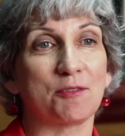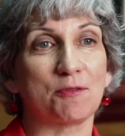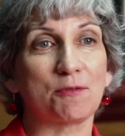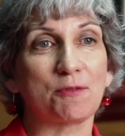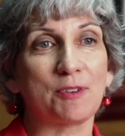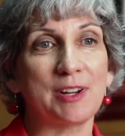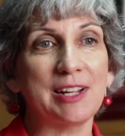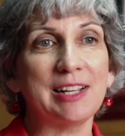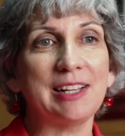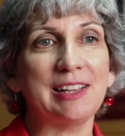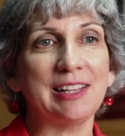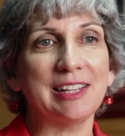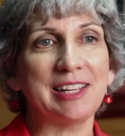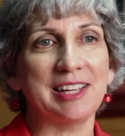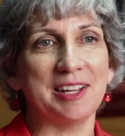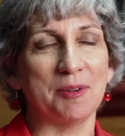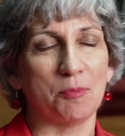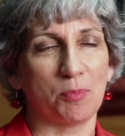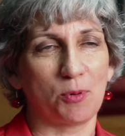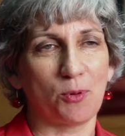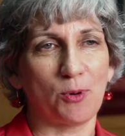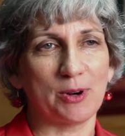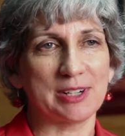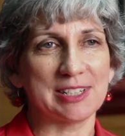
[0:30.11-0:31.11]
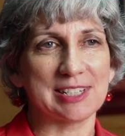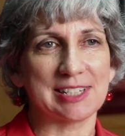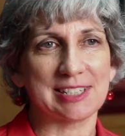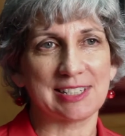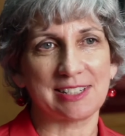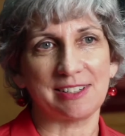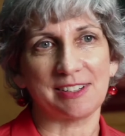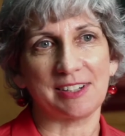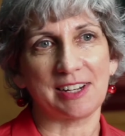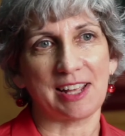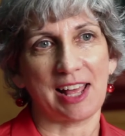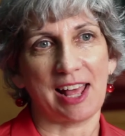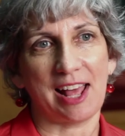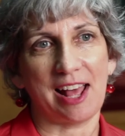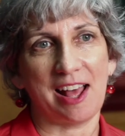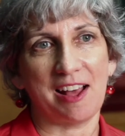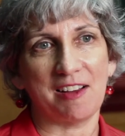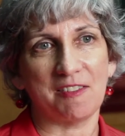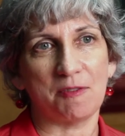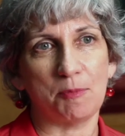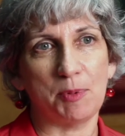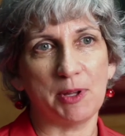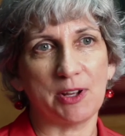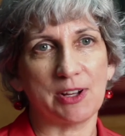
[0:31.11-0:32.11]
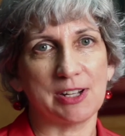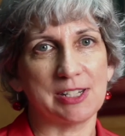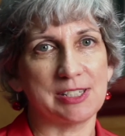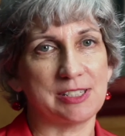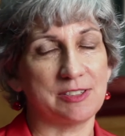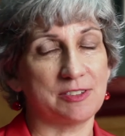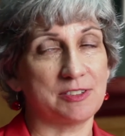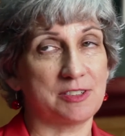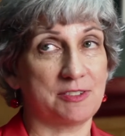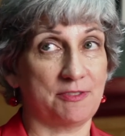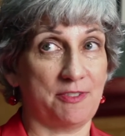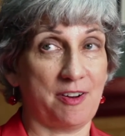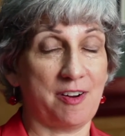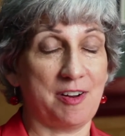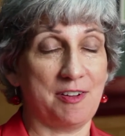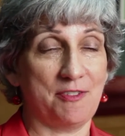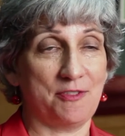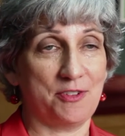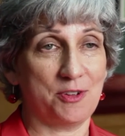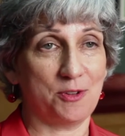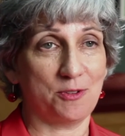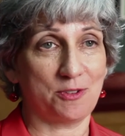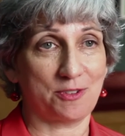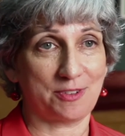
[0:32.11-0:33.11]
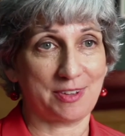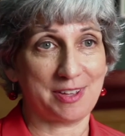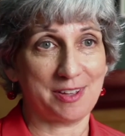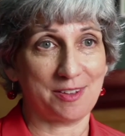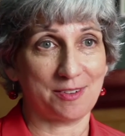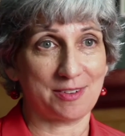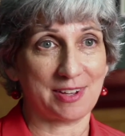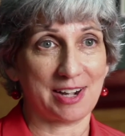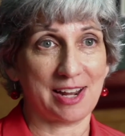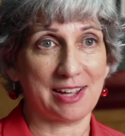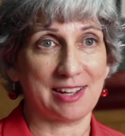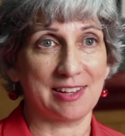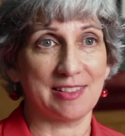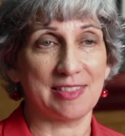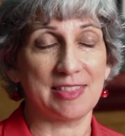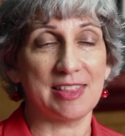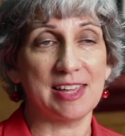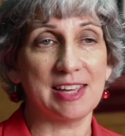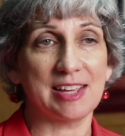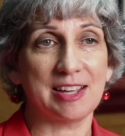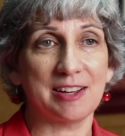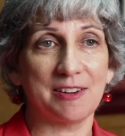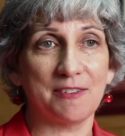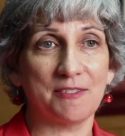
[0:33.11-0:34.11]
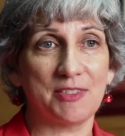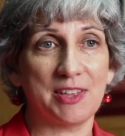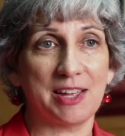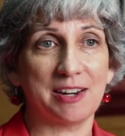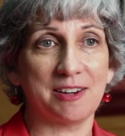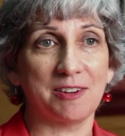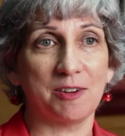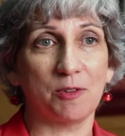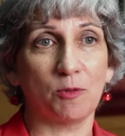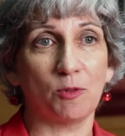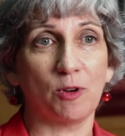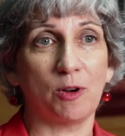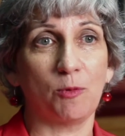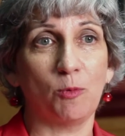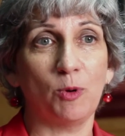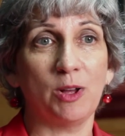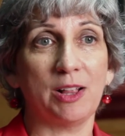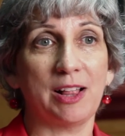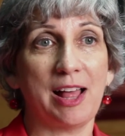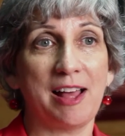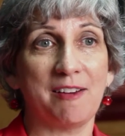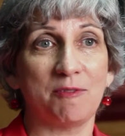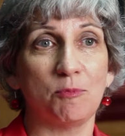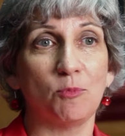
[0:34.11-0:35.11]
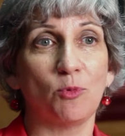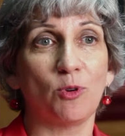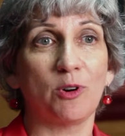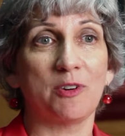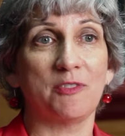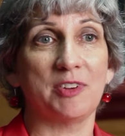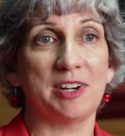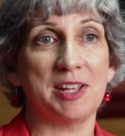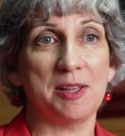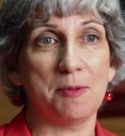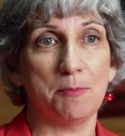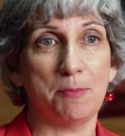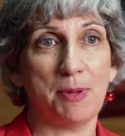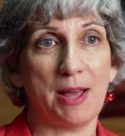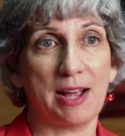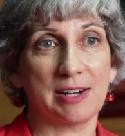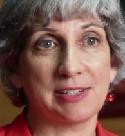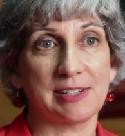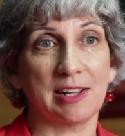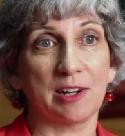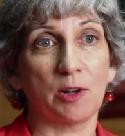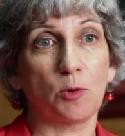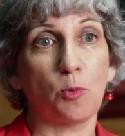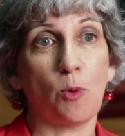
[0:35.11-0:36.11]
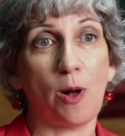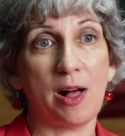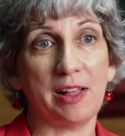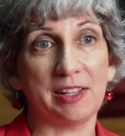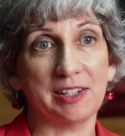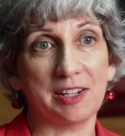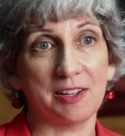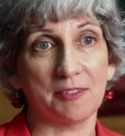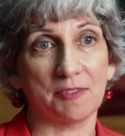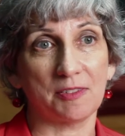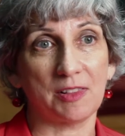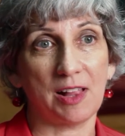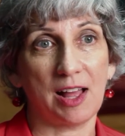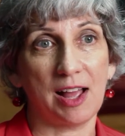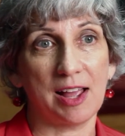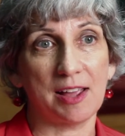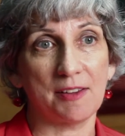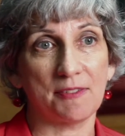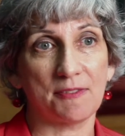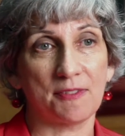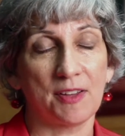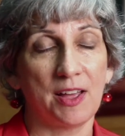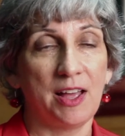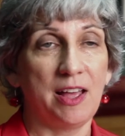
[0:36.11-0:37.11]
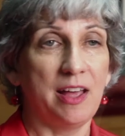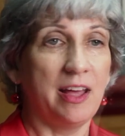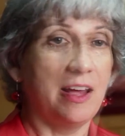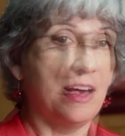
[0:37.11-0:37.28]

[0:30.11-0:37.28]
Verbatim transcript: a really important skill to have because there's very few skills that I can think of that will have more of an impact on quality of life.